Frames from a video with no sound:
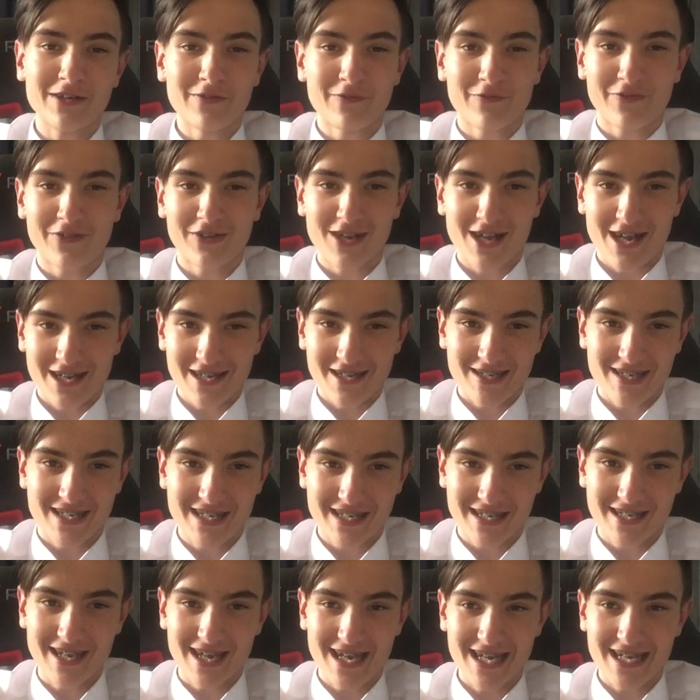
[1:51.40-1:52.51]
a flight of
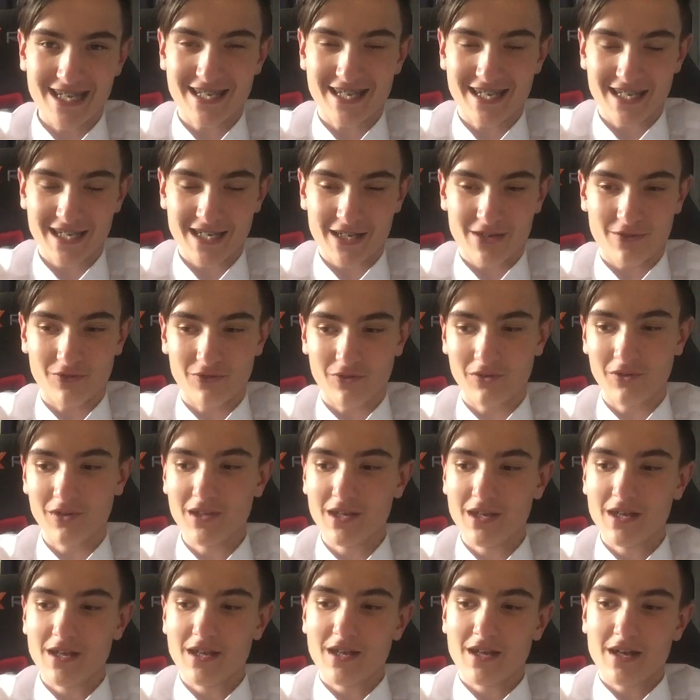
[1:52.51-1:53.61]
stairs at school.
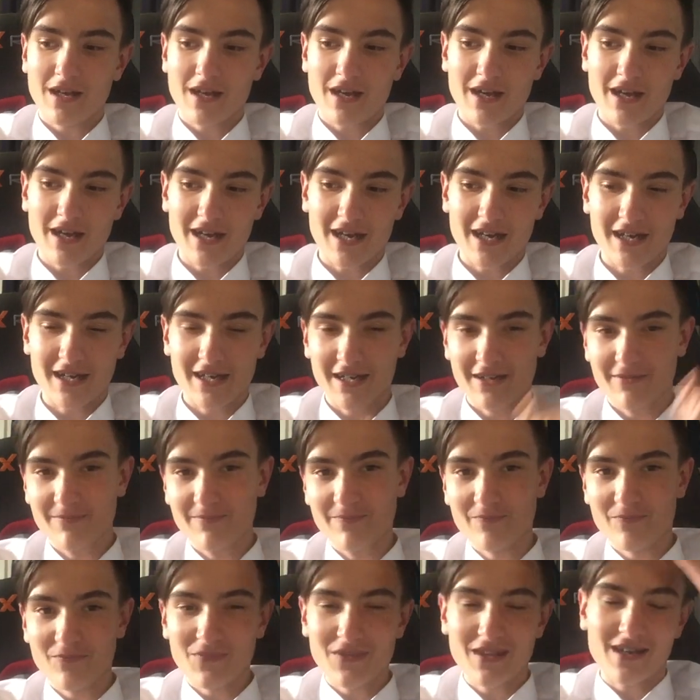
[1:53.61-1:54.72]

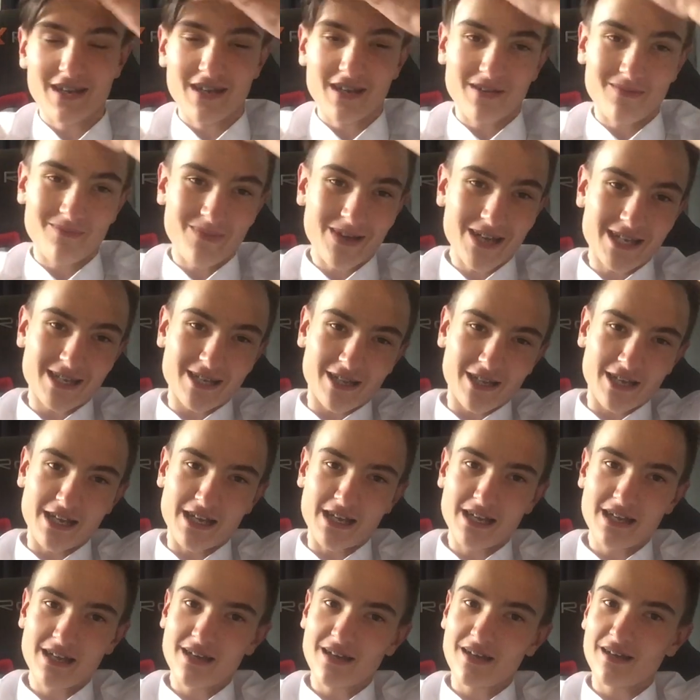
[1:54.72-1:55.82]
Um,
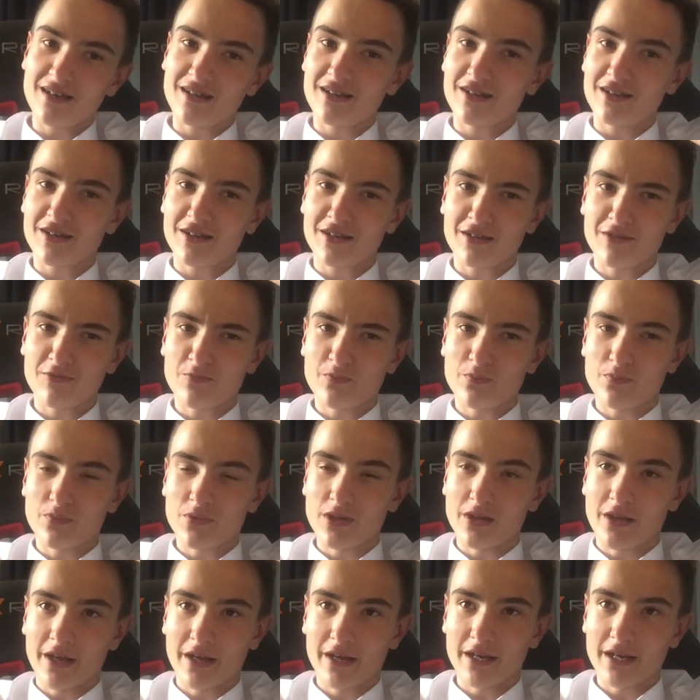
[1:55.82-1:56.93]
basically,
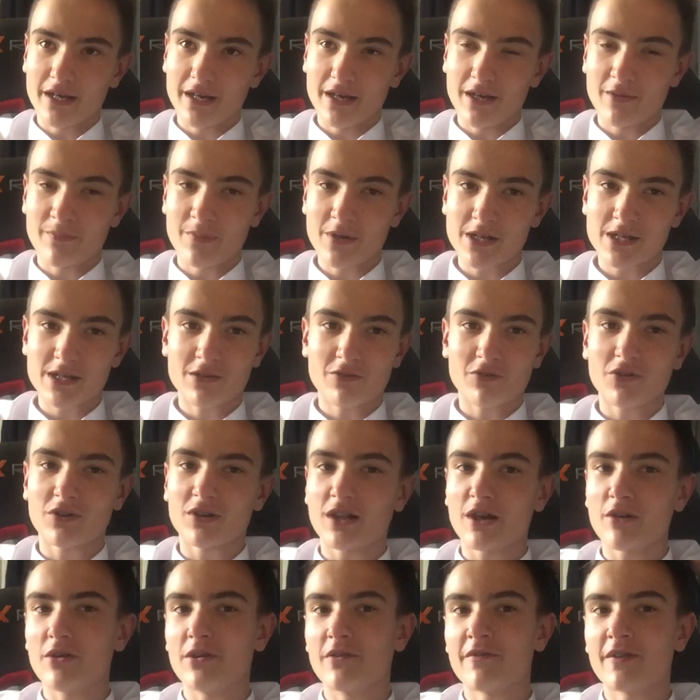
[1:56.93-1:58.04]
uh, a person called
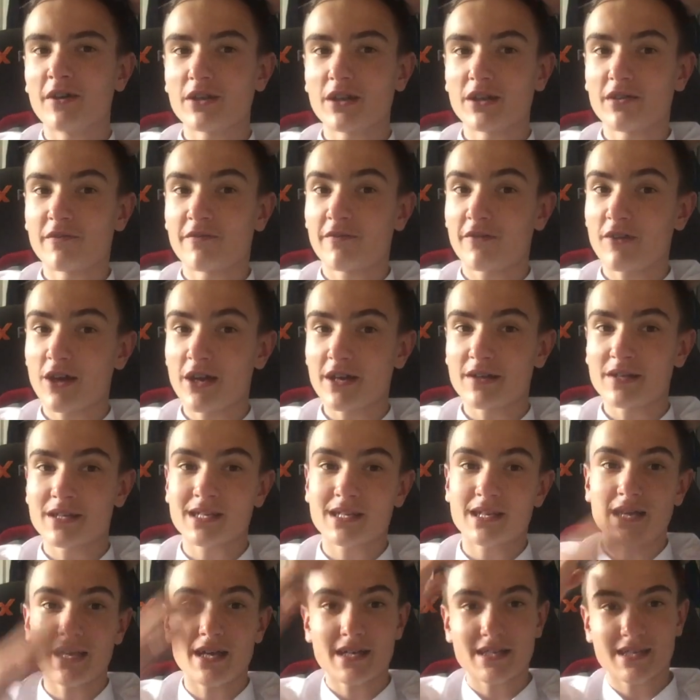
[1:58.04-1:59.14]
Chloe fell down the flight of
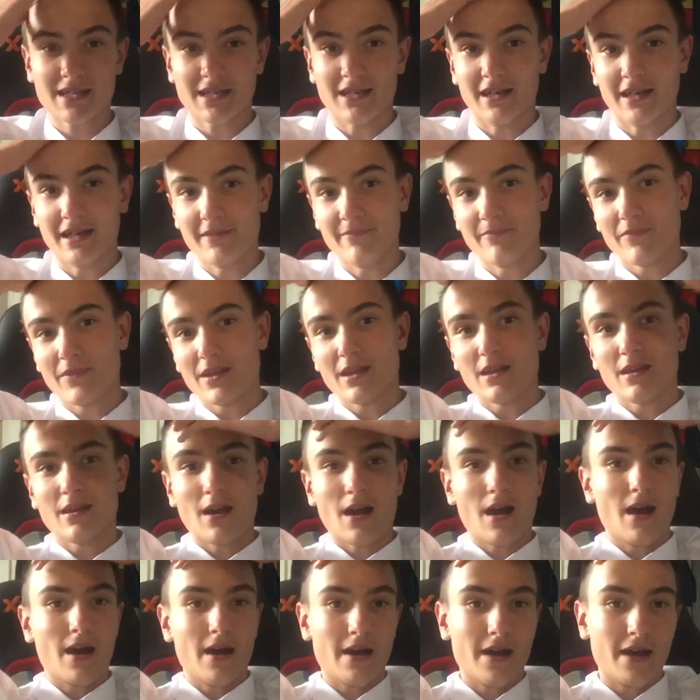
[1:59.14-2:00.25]
stairs today
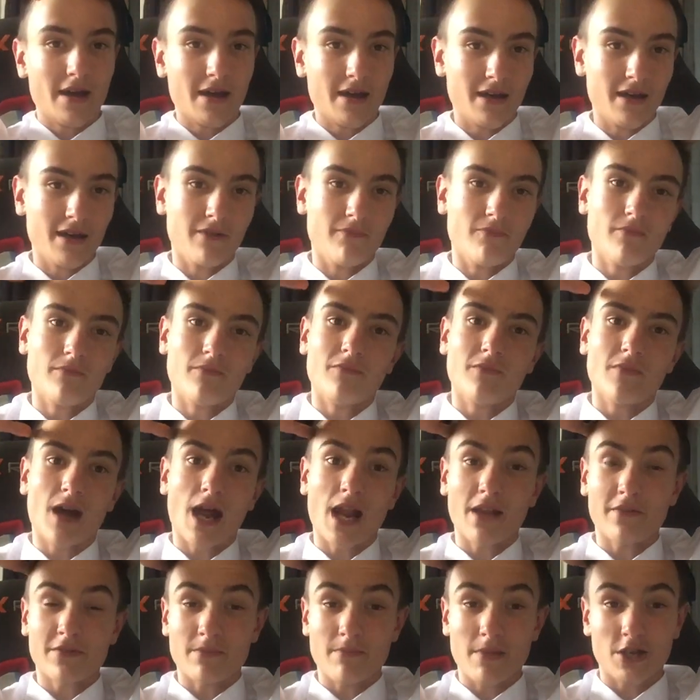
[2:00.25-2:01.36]
um,
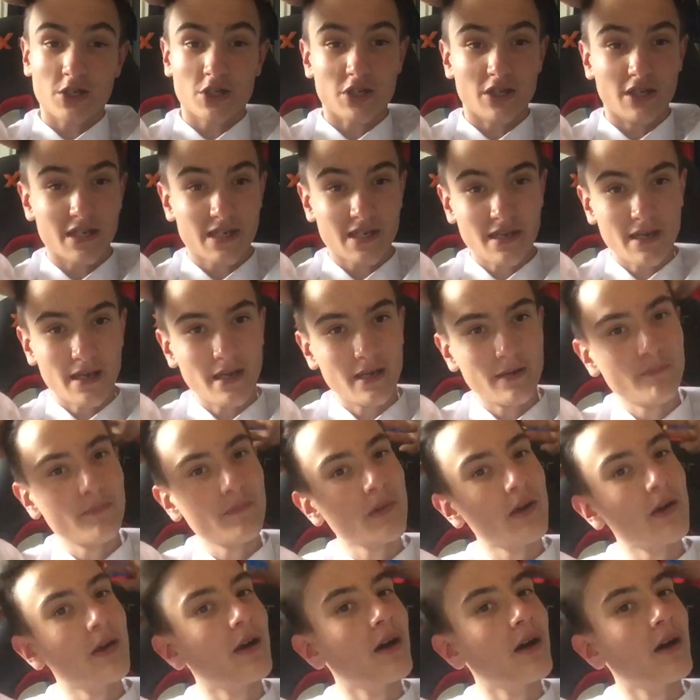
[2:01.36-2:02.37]
I'll have to mention this name,